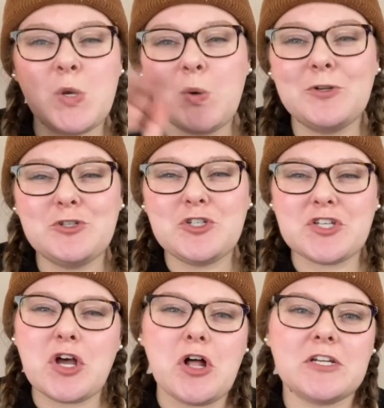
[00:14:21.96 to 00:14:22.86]
why don't you just
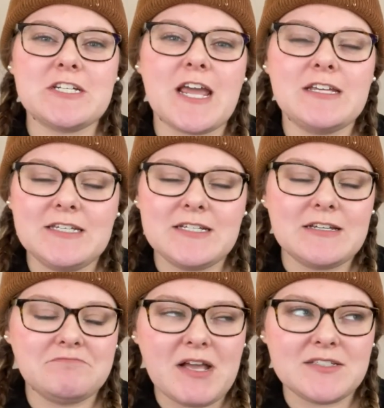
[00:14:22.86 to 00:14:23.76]
call it a day? He
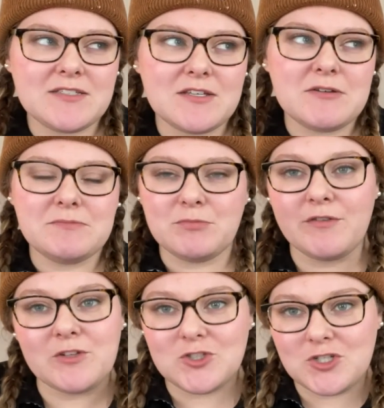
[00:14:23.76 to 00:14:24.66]
has the
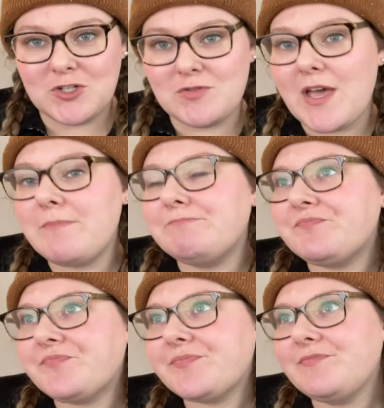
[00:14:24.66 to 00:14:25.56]
privilege to do that.
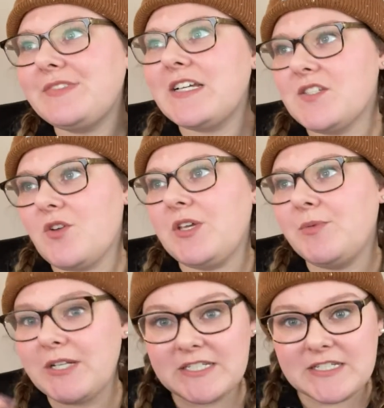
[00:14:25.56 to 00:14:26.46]
So he
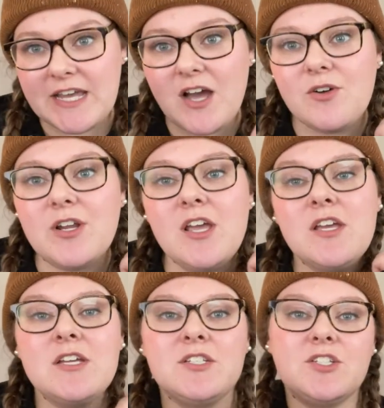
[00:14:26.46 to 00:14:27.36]
went into town
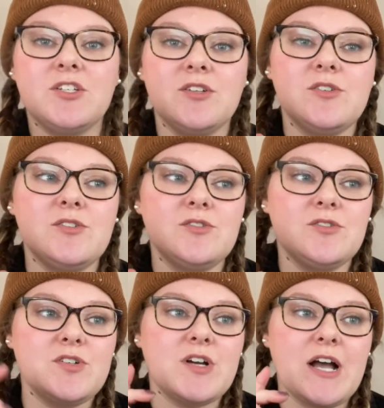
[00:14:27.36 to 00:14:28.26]

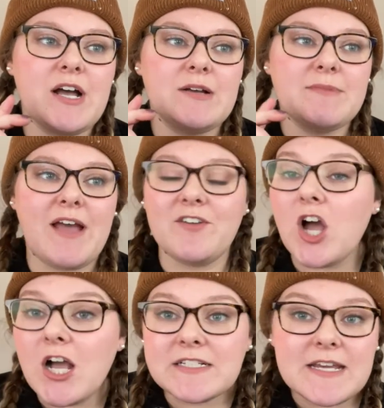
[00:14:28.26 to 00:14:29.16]
to um, have a
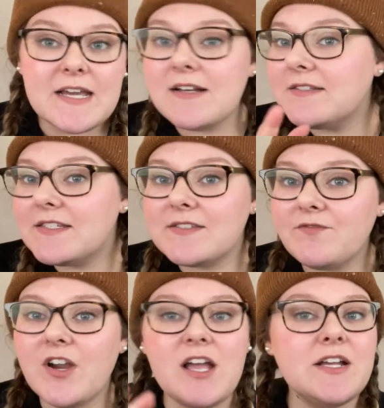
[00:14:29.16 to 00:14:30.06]
cocktail, see some
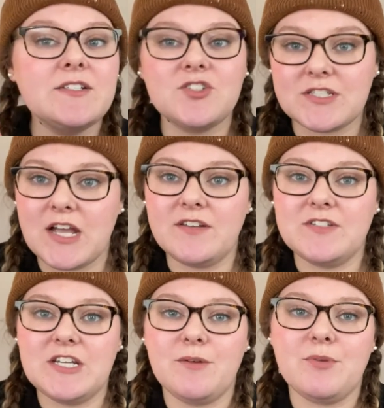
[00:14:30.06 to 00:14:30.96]
friends, just kind of
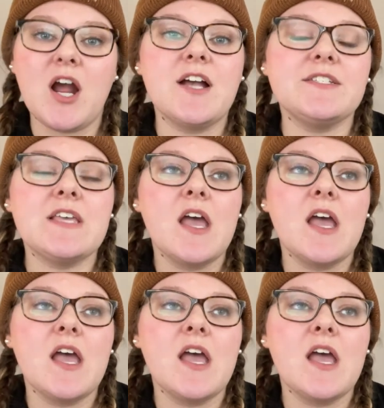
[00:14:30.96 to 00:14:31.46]
decompress.